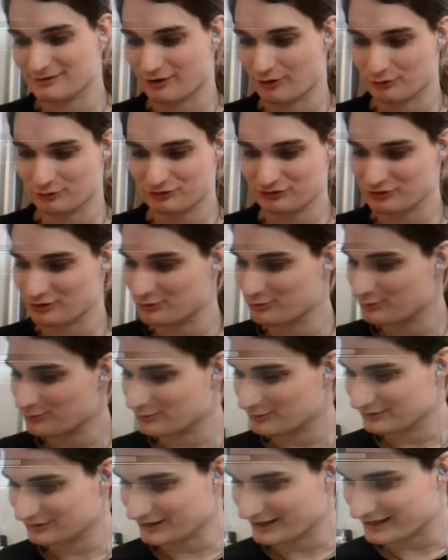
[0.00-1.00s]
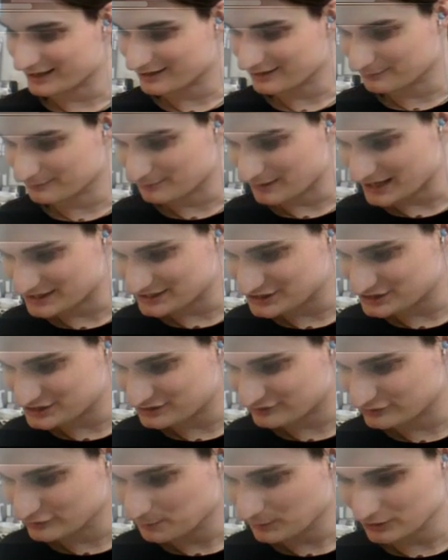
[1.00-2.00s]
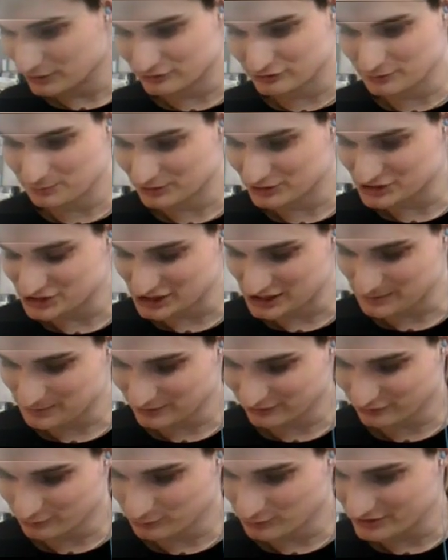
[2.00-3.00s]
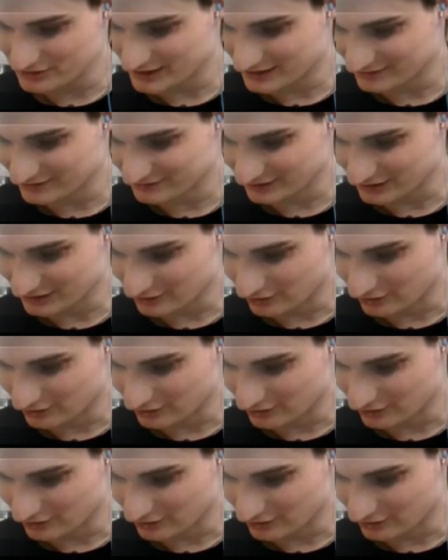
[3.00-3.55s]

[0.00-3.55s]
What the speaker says: also like my super duper cheapest one that has like